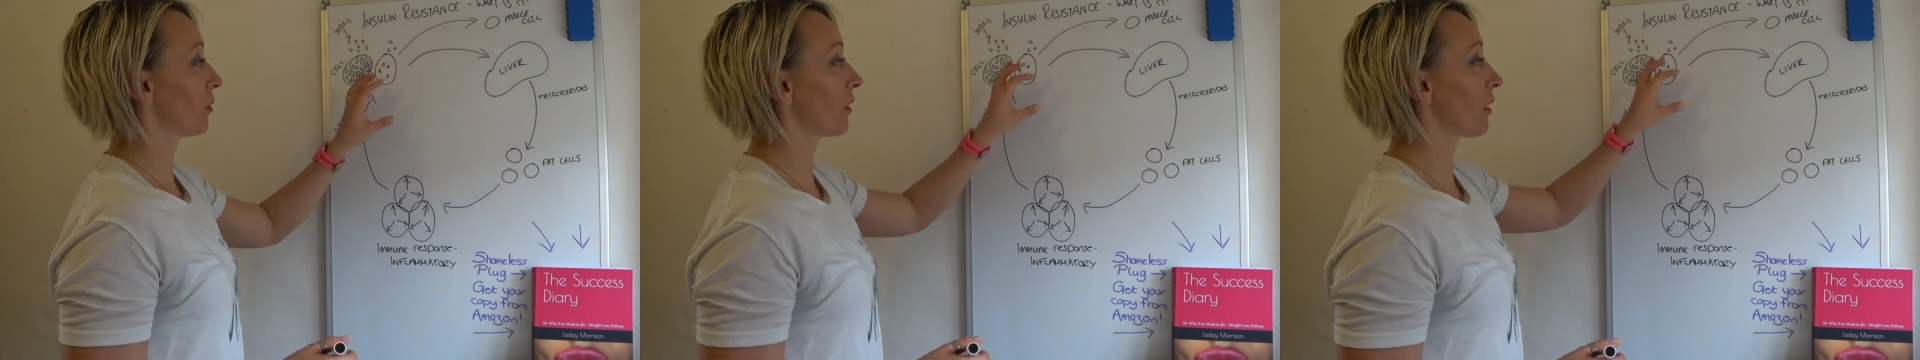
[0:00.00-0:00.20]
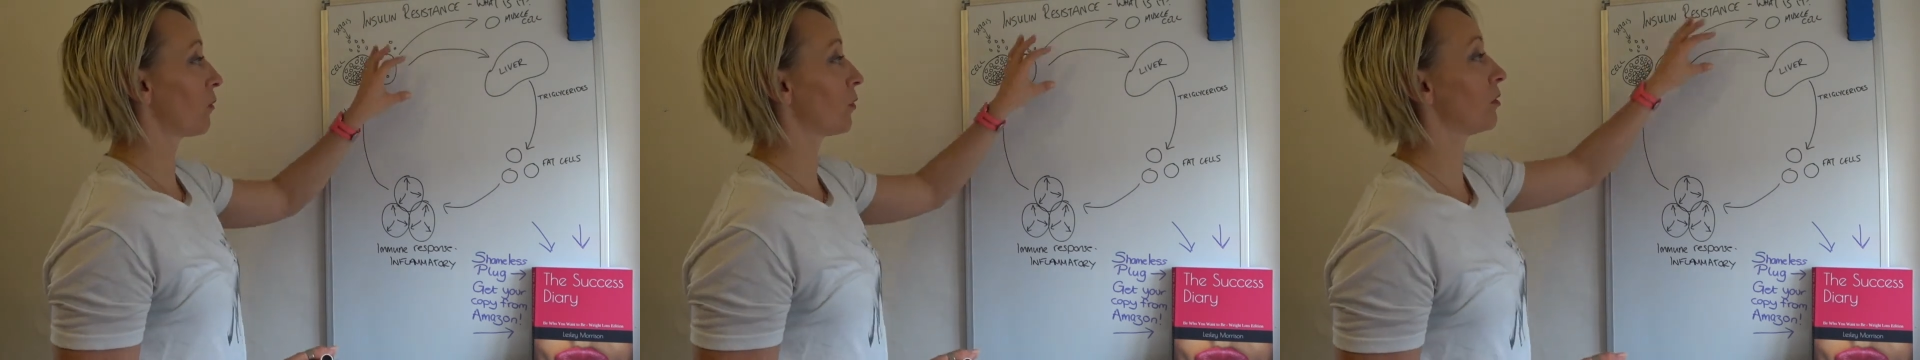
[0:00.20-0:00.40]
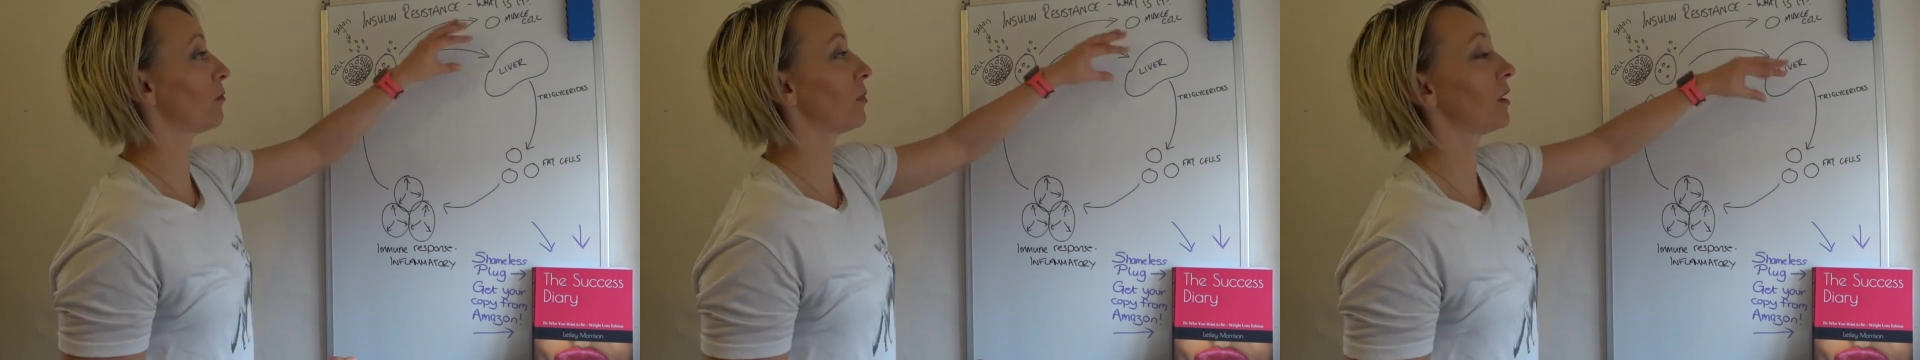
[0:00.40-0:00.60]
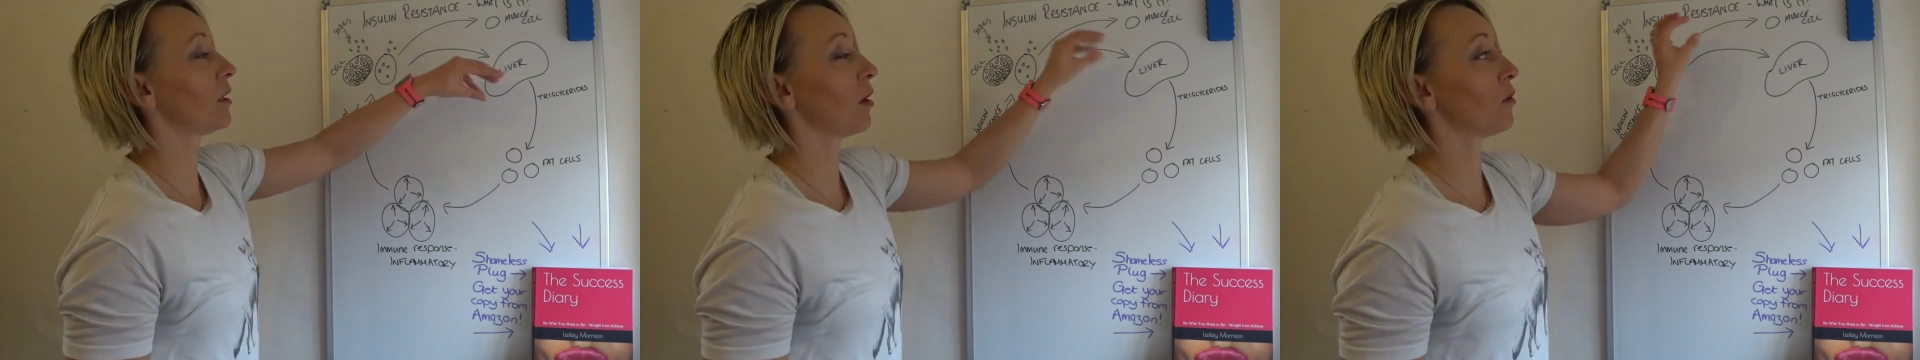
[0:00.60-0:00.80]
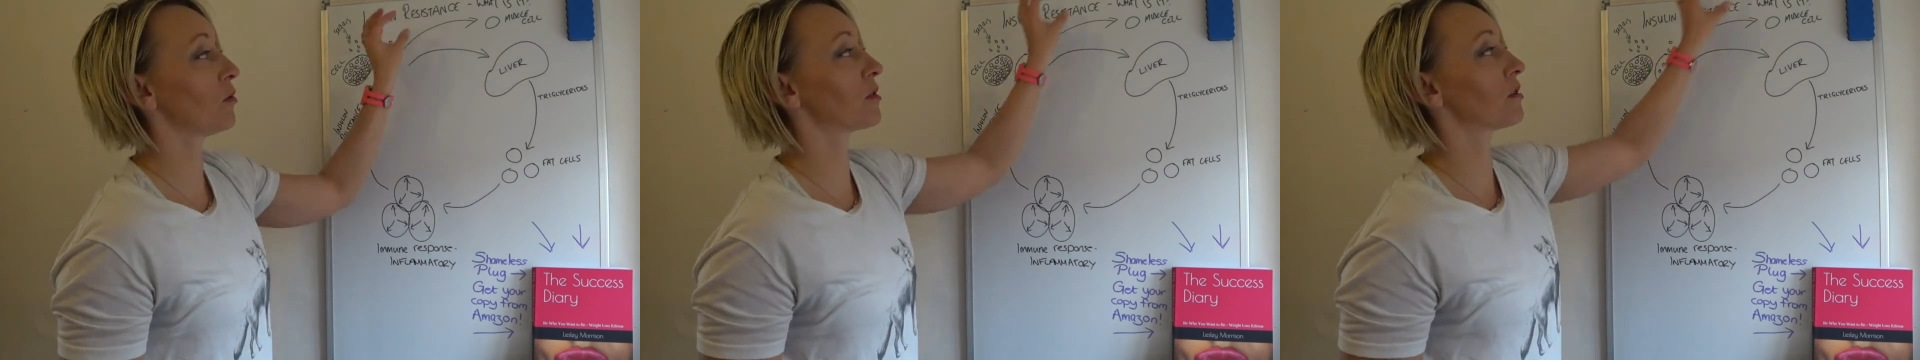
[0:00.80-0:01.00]
but there wouldn't be
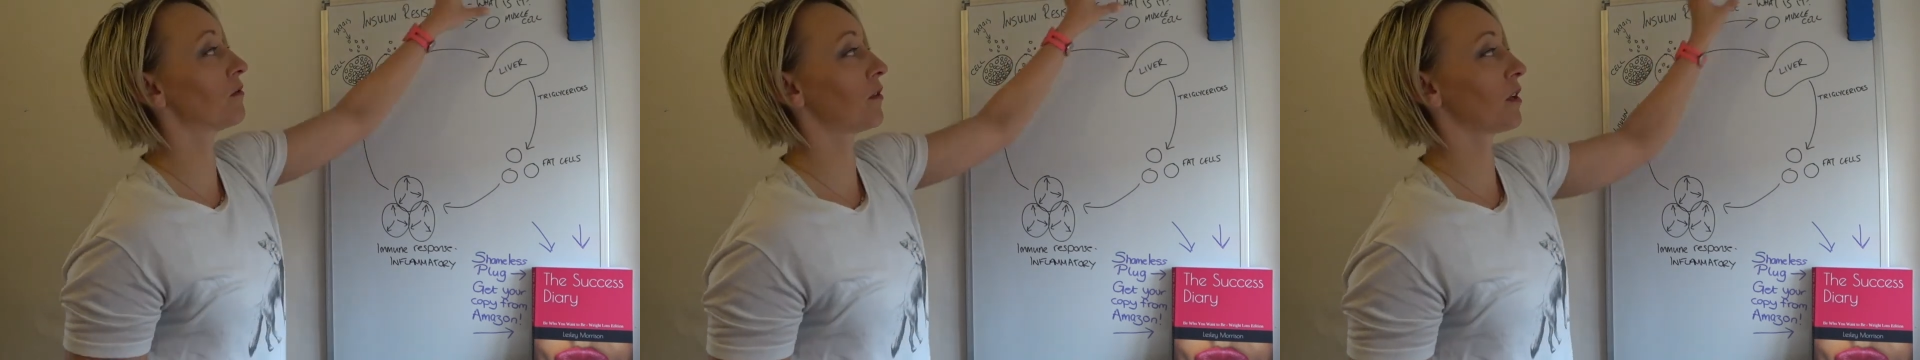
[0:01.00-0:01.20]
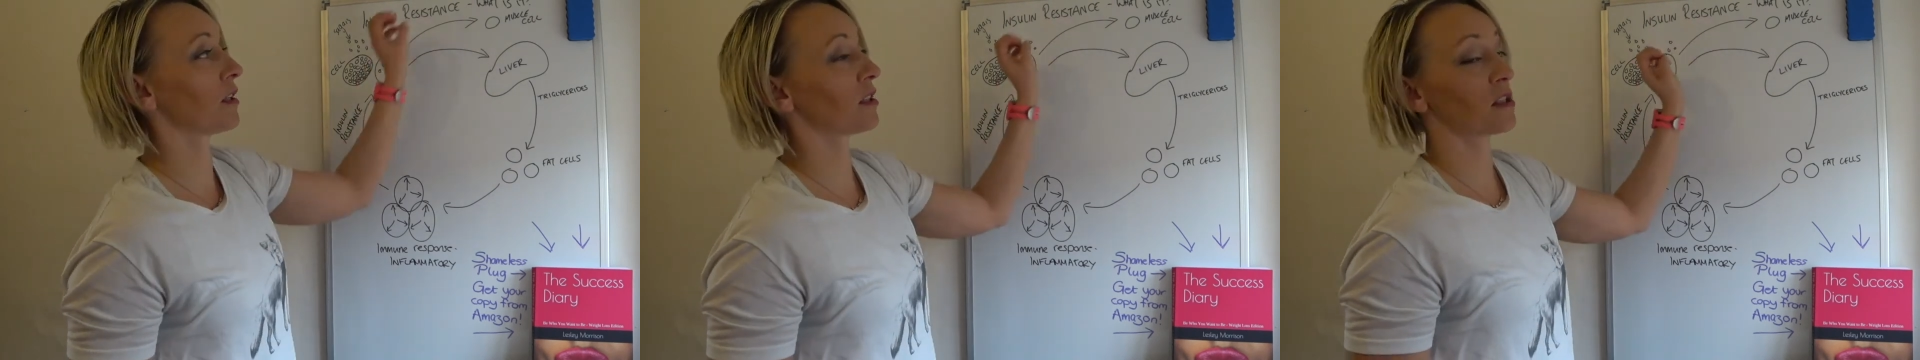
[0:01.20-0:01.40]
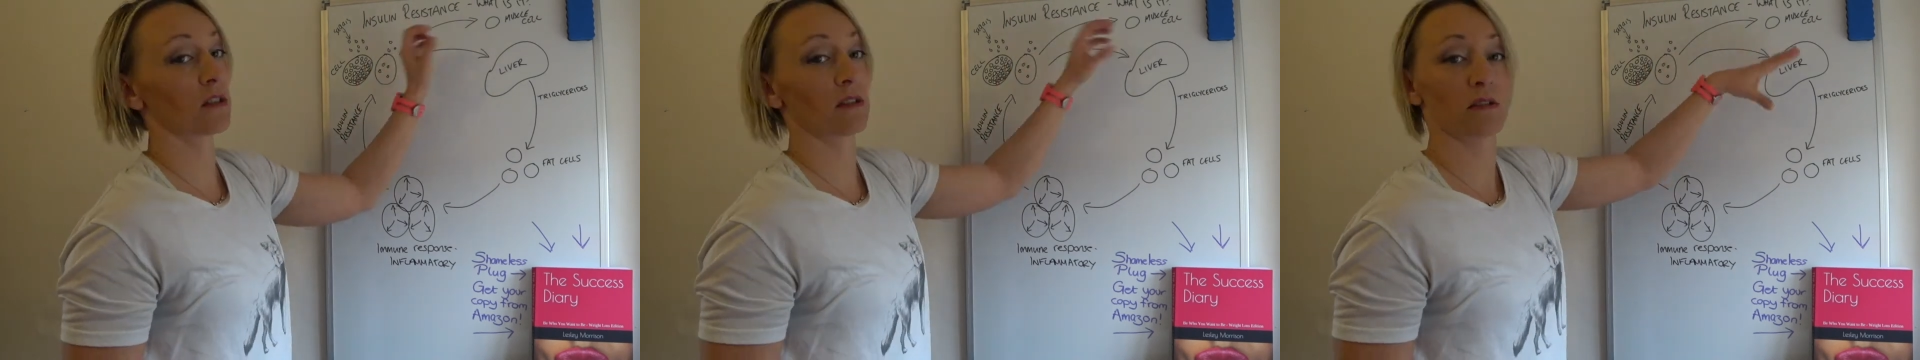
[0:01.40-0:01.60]
loads of it